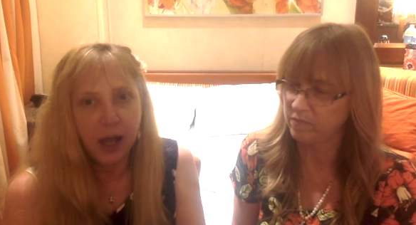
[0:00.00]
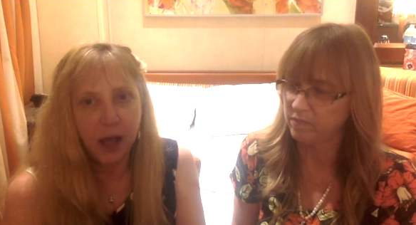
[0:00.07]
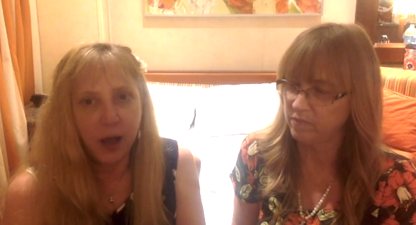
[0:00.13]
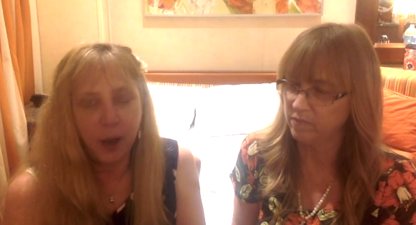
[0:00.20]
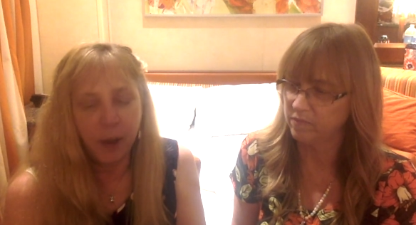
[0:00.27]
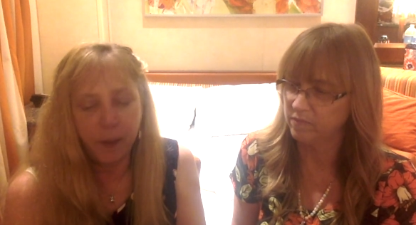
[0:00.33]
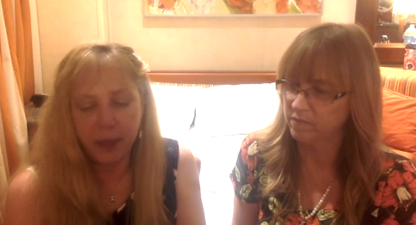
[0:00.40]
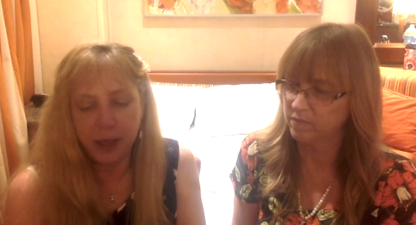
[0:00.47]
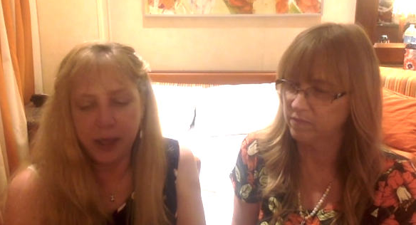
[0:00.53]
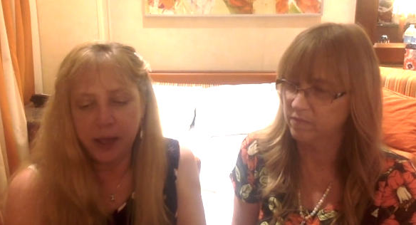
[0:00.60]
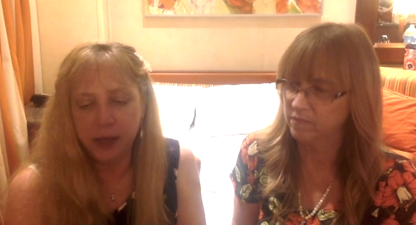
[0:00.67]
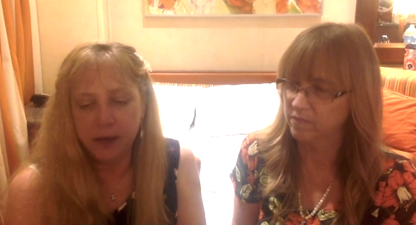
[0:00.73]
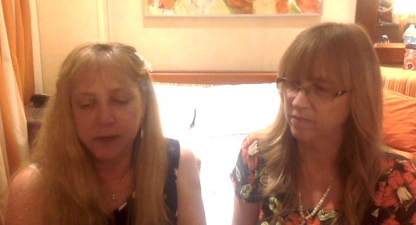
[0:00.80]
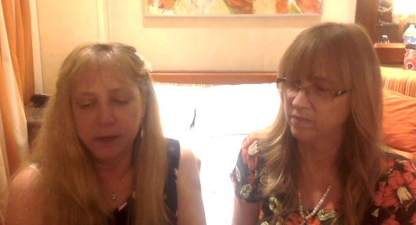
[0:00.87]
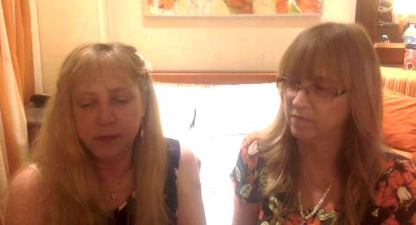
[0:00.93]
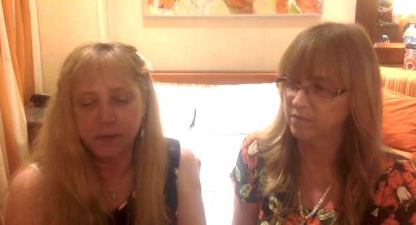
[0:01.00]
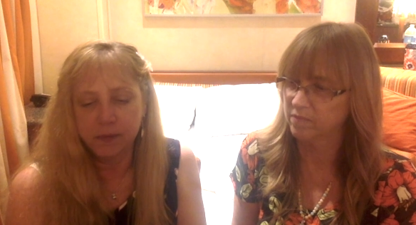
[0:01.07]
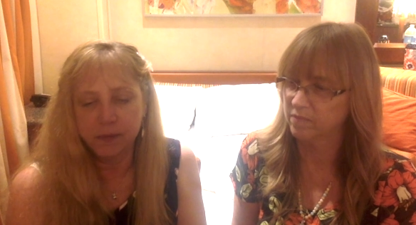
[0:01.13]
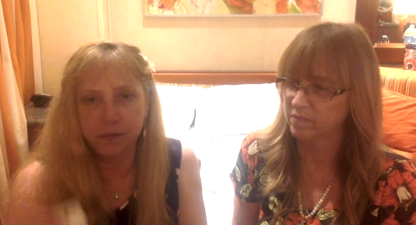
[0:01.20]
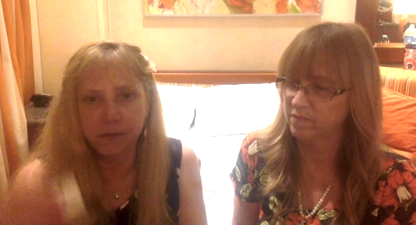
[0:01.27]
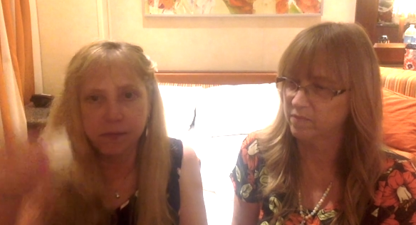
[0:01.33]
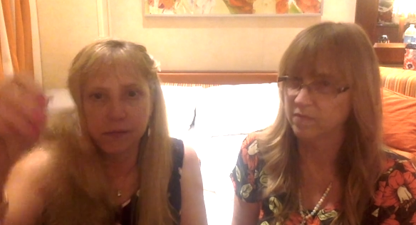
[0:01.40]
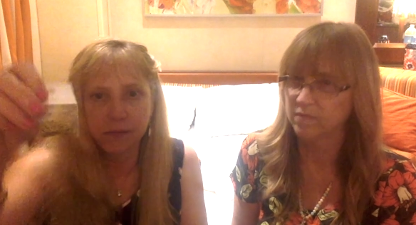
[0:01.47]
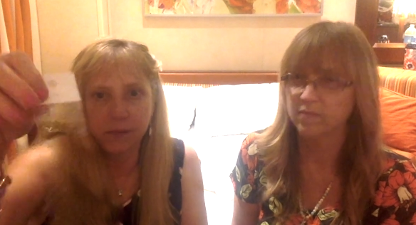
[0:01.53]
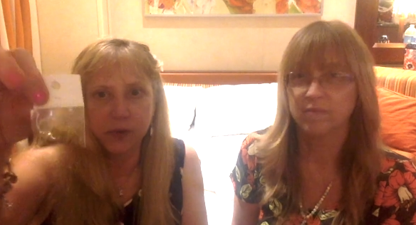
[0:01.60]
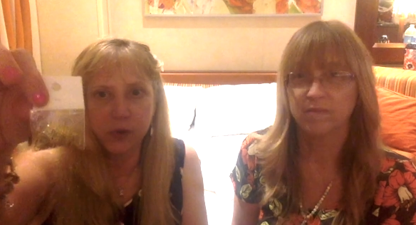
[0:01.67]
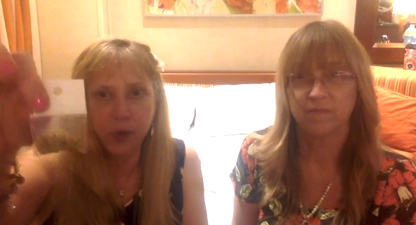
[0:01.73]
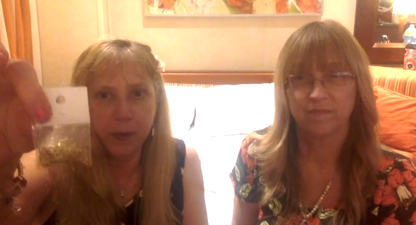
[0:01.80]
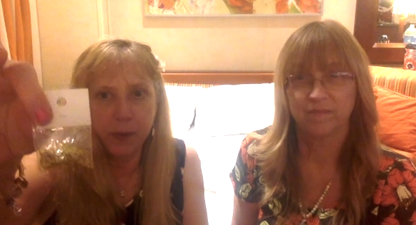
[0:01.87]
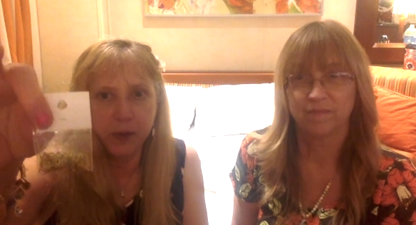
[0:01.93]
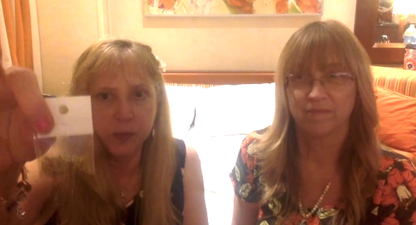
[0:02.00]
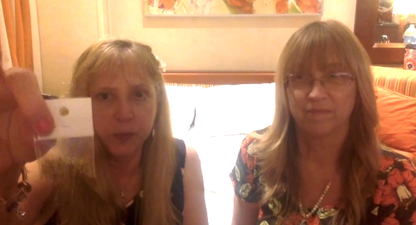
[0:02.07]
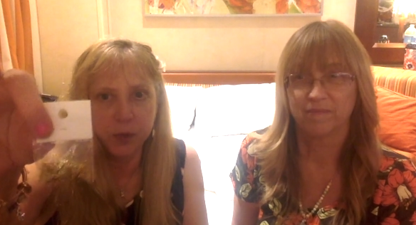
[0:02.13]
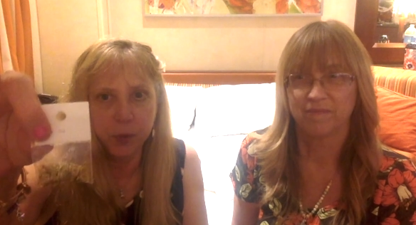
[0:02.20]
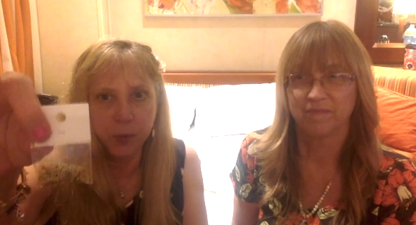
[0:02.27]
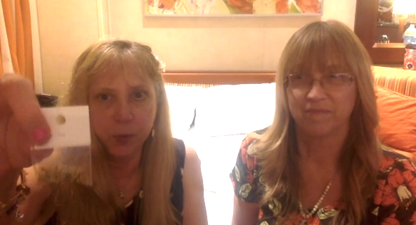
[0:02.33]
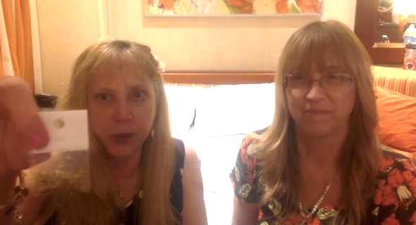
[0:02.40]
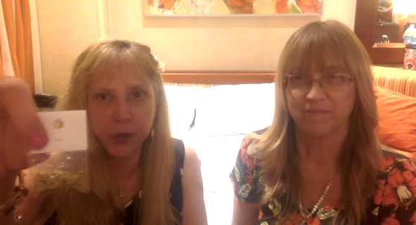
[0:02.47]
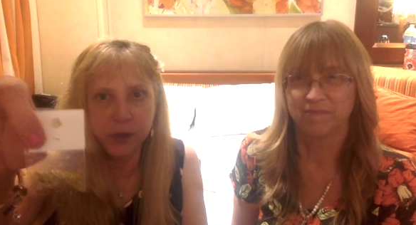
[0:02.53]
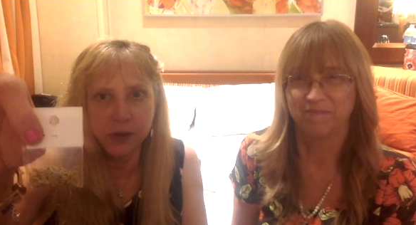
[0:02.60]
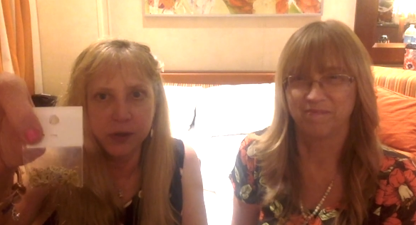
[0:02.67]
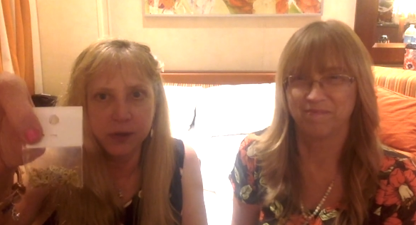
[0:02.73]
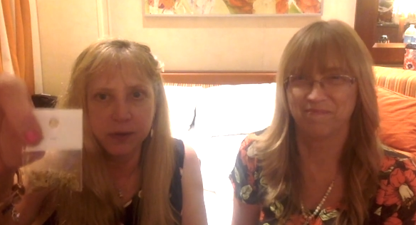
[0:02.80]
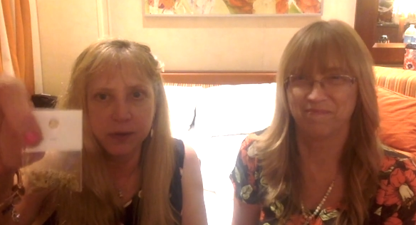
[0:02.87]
Speaker 1: um, and so I bought some jump rings.